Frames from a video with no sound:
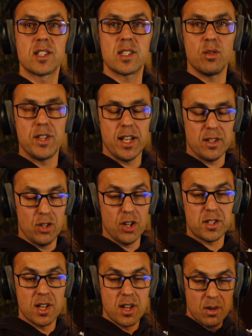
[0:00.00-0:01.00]
so that
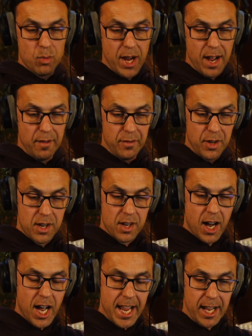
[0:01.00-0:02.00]
not we have
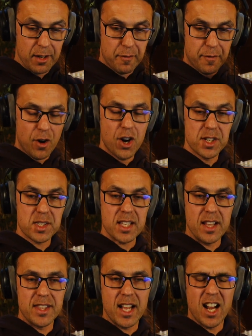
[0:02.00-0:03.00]
hi-hat first
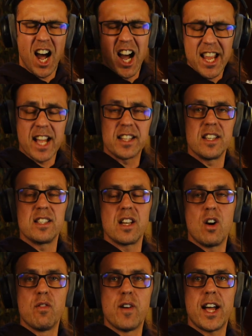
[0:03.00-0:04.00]
and then hi-hat in the
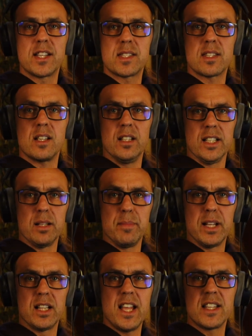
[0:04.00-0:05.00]
overheads a little
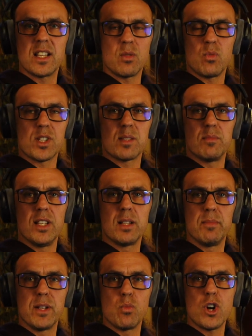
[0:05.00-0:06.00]
bit later. It was a little
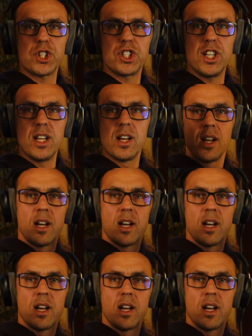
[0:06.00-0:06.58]
bit washy.